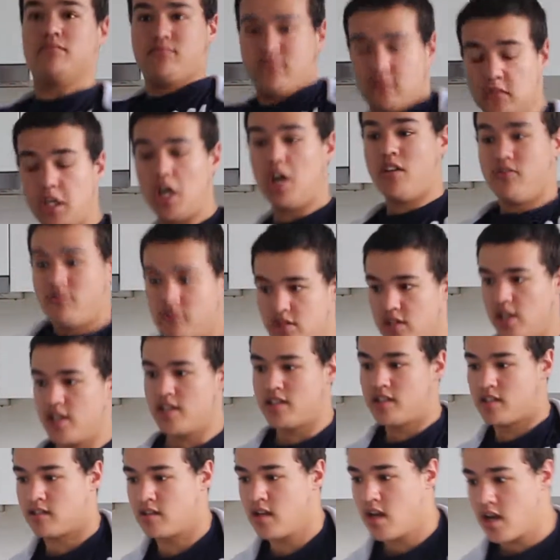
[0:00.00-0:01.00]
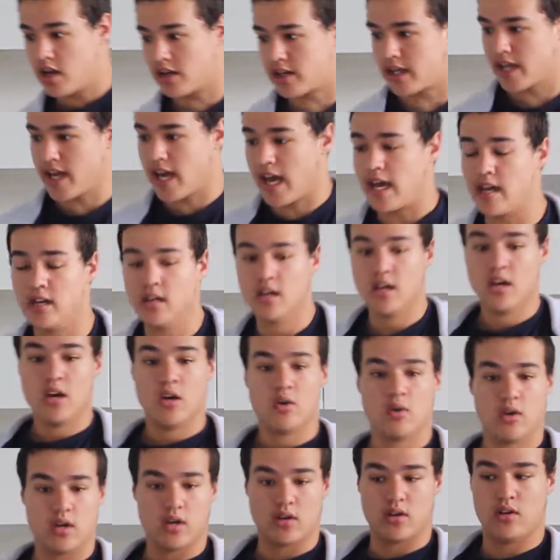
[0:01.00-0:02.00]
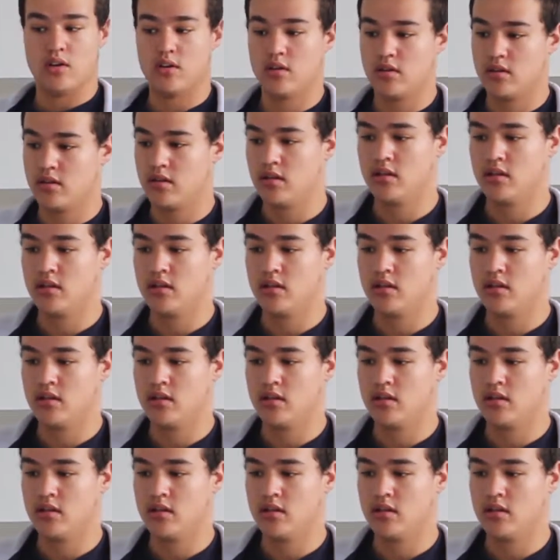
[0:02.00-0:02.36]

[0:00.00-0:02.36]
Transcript: Oh, Jesus, okay. Well,